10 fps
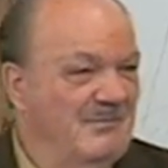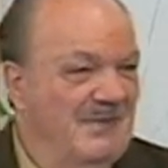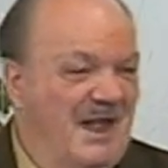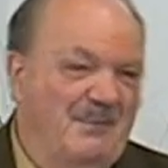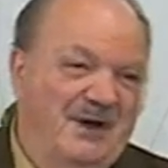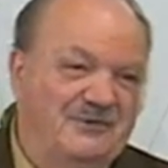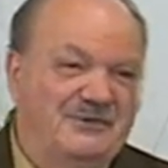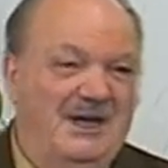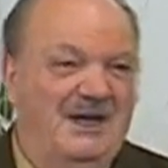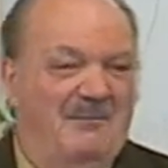How many
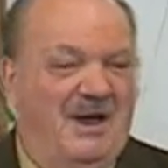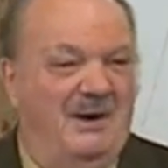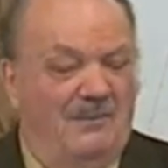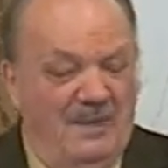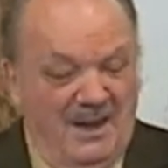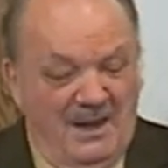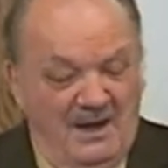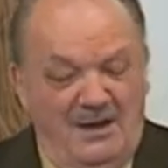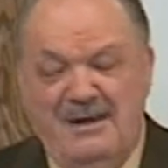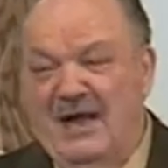say amen?
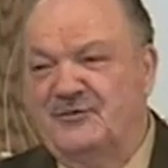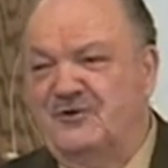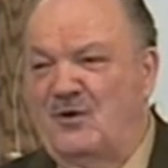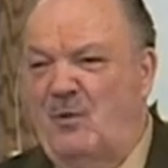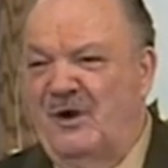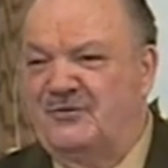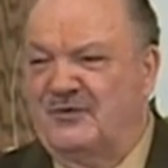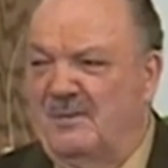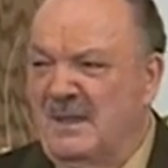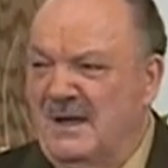Let me ask you a
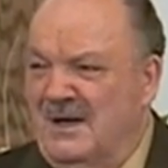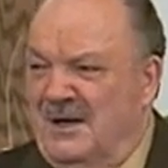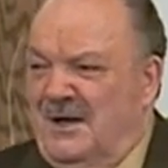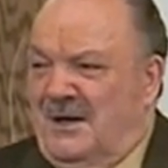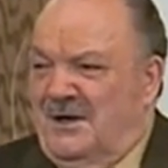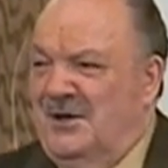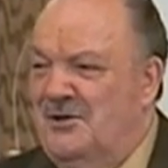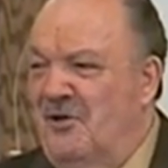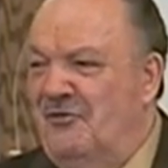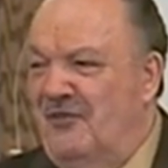question. Do
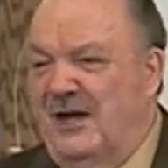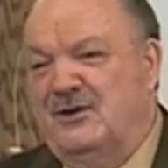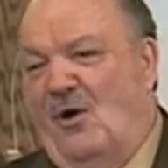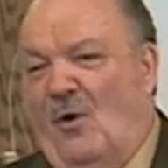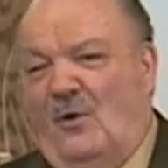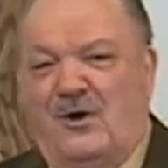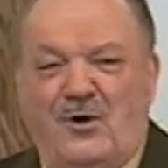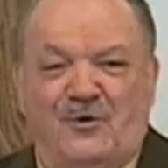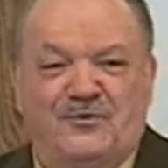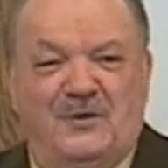you think the Holy
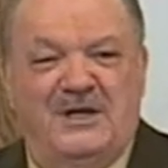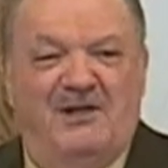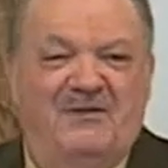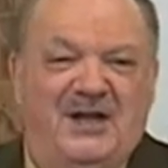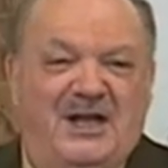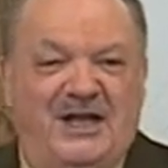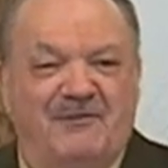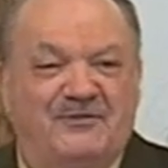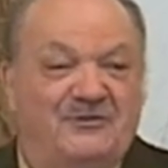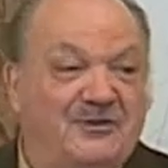Ghost would give any
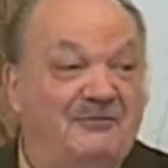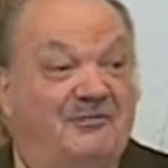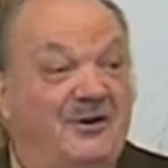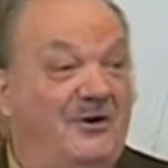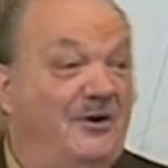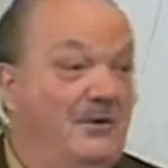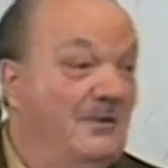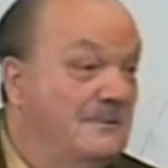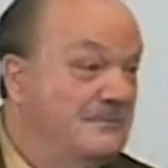gift that's inferior?